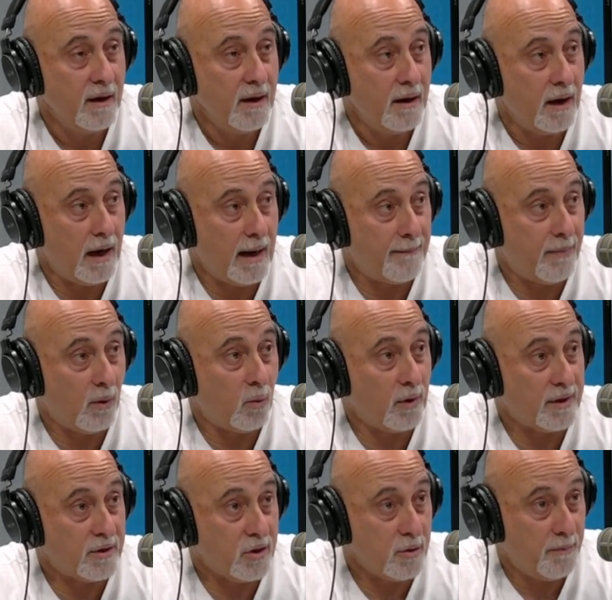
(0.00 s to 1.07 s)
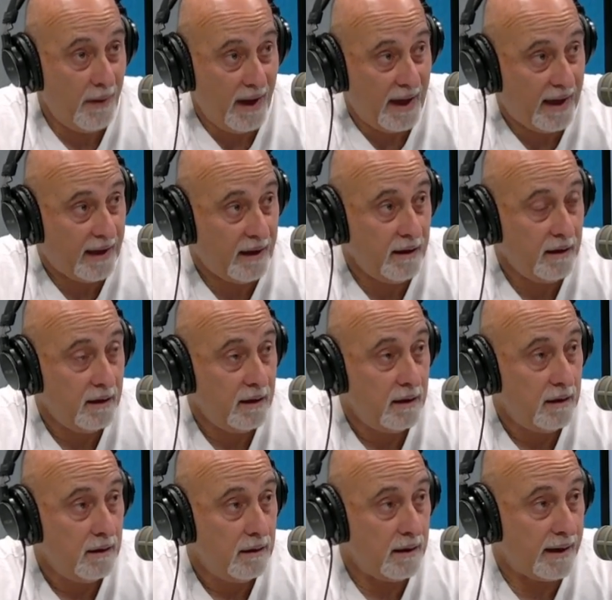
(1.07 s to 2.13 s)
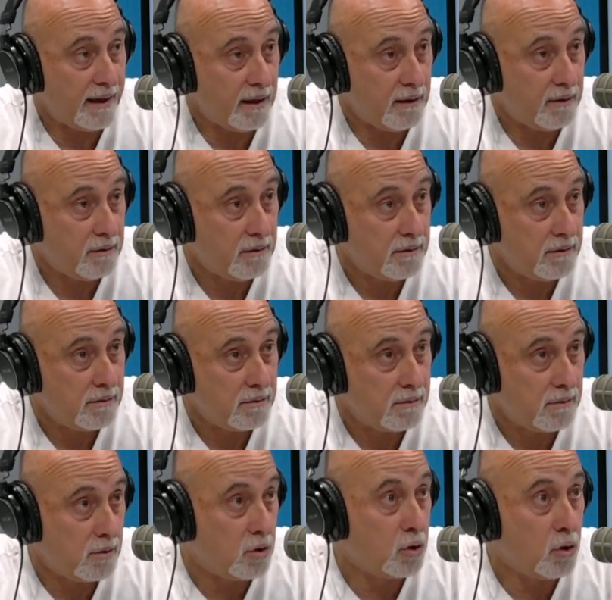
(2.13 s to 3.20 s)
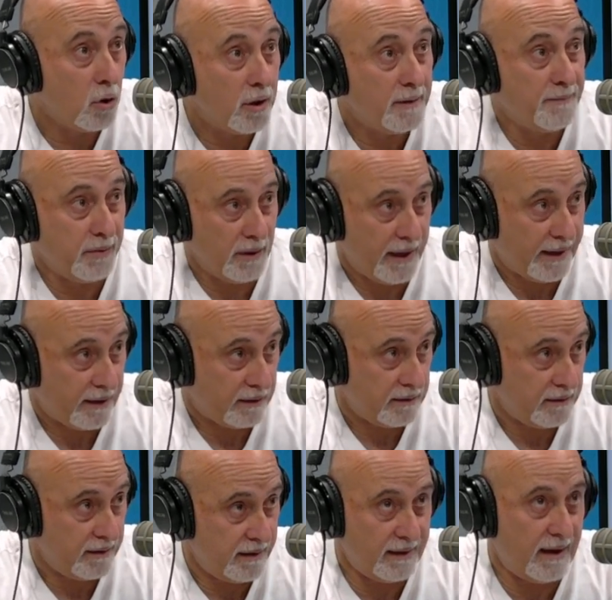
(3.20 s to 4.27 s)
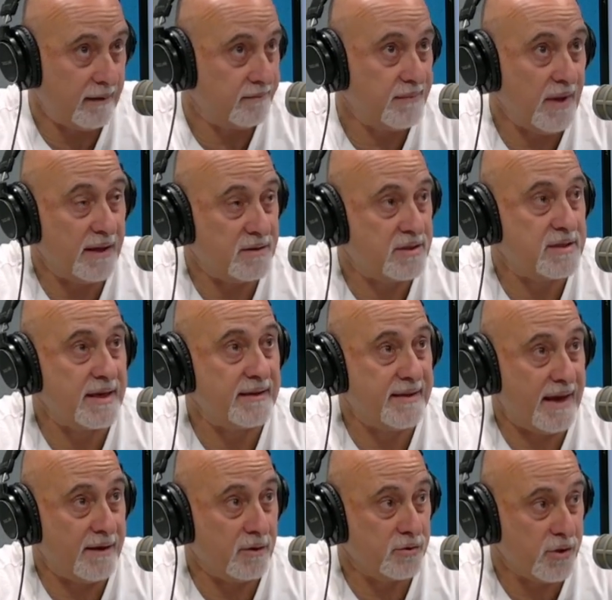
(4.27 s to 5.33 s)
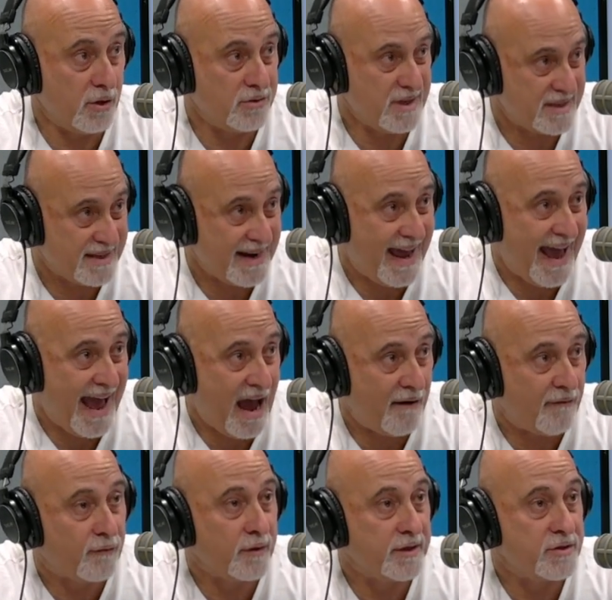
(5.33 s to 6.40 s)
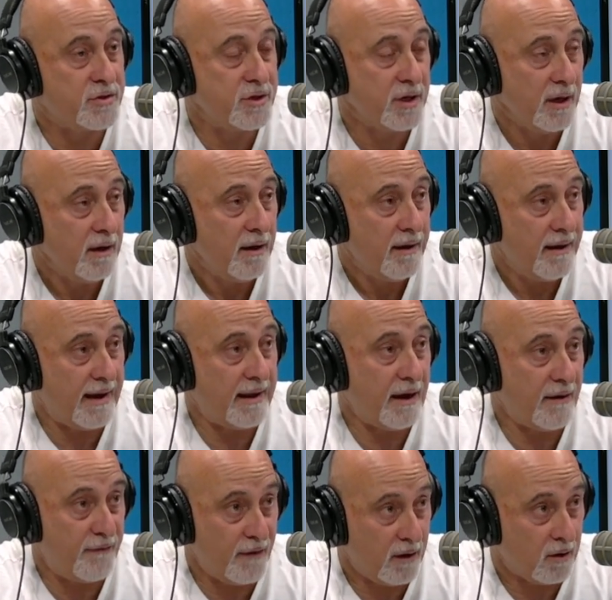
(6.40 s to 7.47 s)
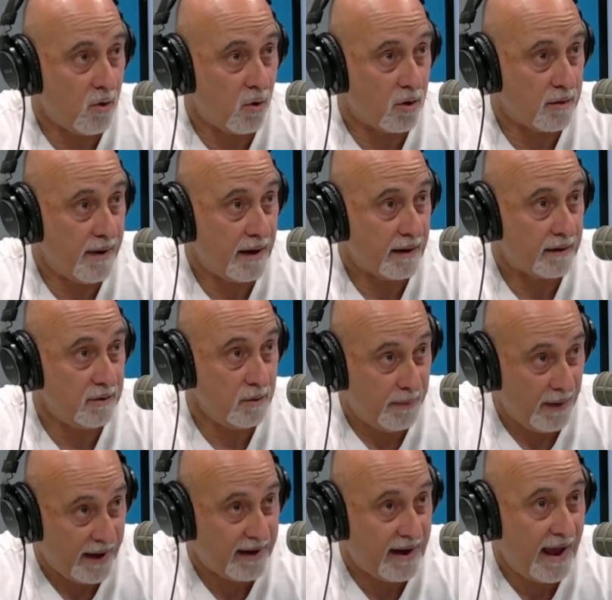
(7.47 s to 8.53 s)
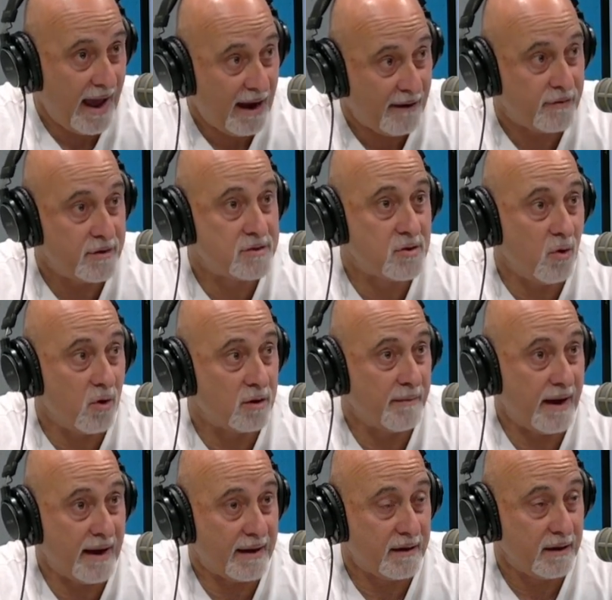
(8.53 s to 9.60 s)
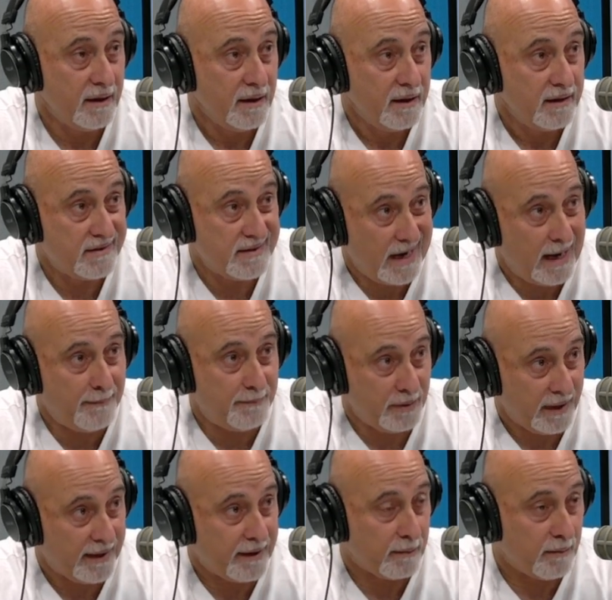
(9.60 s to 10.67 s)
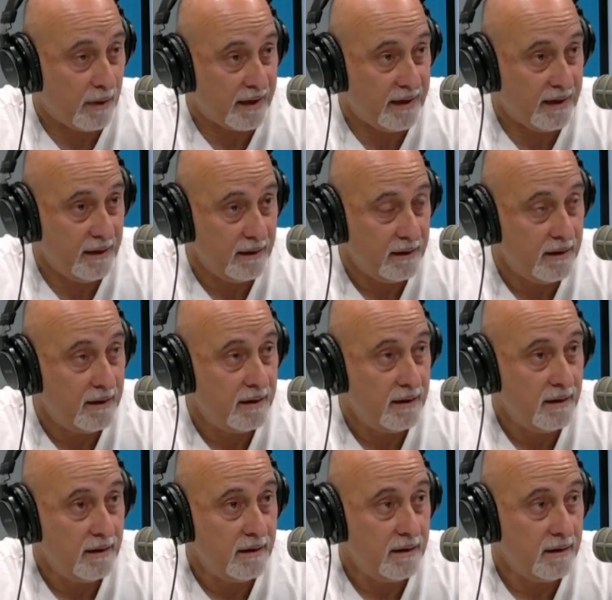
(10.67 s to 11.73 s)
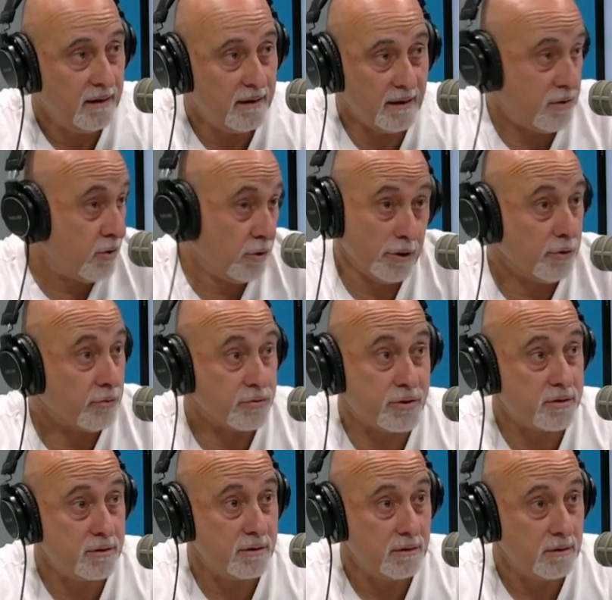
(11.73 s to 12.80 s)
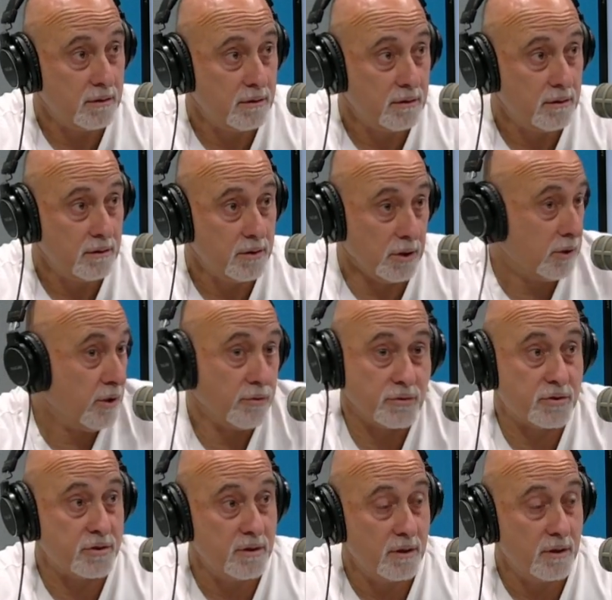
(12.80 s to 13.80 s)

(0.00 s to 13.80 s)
But when you pay a good player, and I'll just say Daniel Jones is an average NFL quarterback. You pay an average quarterback top player money, then you lose. You lose.